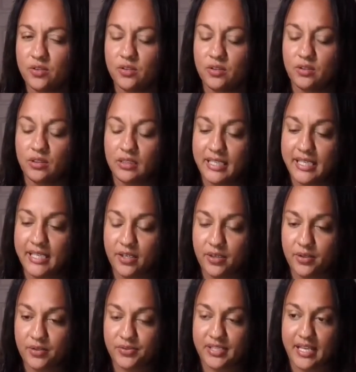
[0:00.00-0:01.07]

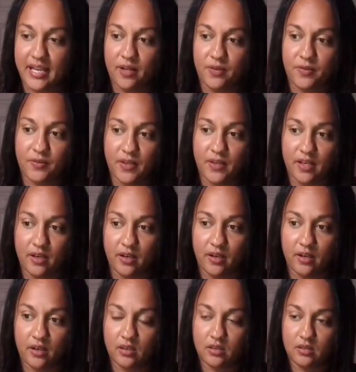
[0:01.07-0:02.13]
Leos out
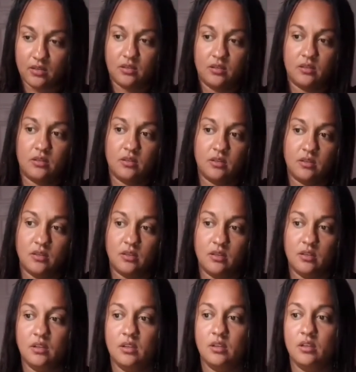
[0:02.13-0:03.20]
there.
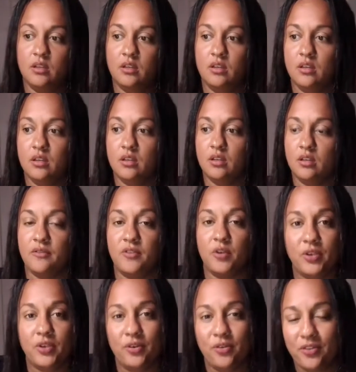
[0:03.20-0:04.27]
If you're
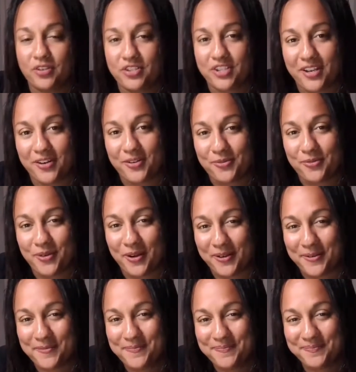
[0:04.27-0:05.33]
new to the channel,
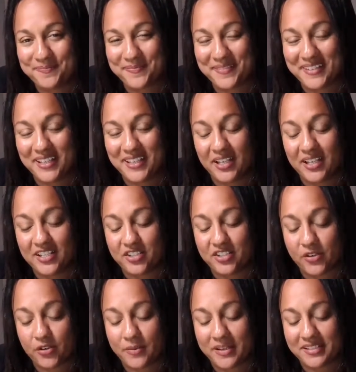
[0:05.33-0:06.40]
welcome.
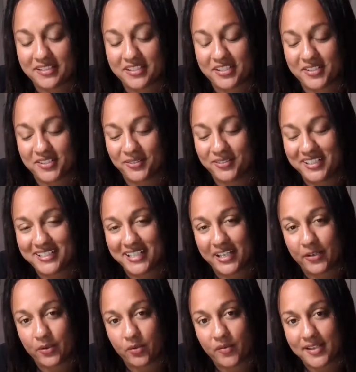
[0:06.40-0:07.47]
General messages only.
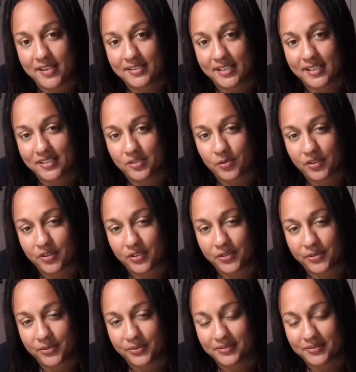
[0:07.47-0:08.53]
Take what resonates with
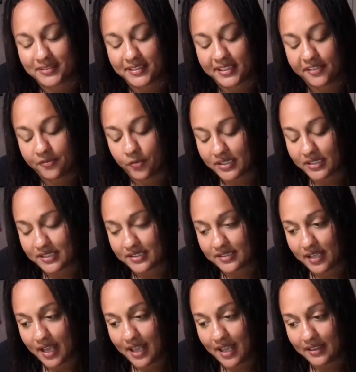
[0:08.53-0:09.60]
you. Leave what does
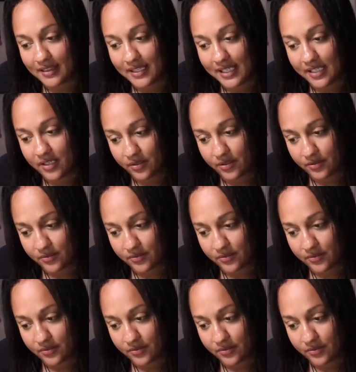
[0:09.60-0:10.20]
not. Leo.